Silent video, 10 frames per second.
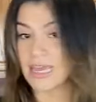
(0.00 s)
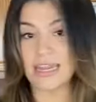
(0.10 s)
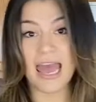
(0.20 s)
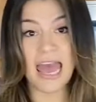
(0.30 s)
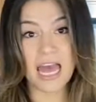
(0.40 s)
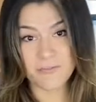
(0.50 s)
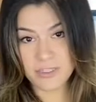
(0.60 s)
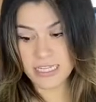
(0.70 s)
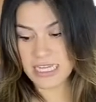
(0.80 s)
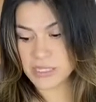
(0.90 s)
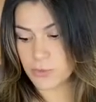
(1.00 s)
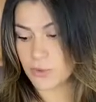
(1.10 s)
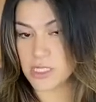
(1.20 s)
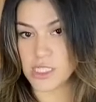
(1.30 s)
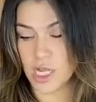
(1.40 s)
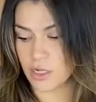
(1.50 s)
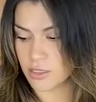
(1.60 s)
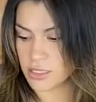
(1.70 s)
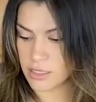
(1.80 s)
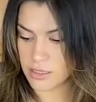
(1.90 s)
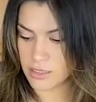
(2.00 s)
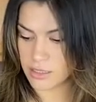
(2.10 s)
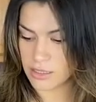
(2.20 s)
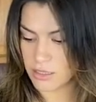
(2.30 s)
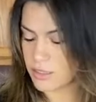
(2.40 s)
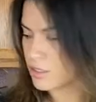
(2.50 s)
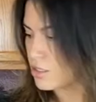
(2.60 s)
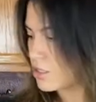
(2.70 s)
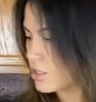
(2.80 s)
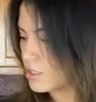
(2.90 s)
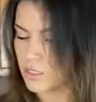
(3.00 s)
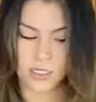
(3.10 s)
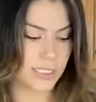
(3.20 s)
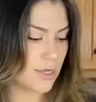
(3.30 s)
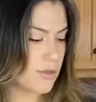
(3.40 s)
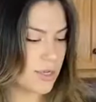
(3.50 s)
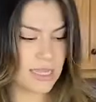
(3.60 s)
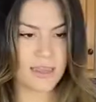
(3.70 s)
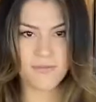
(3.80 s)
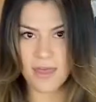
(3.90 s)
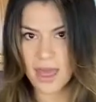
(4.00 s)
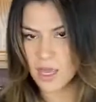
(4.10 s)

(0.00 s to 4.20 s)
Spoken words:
1/2 teaspoon of salt. So you can give that a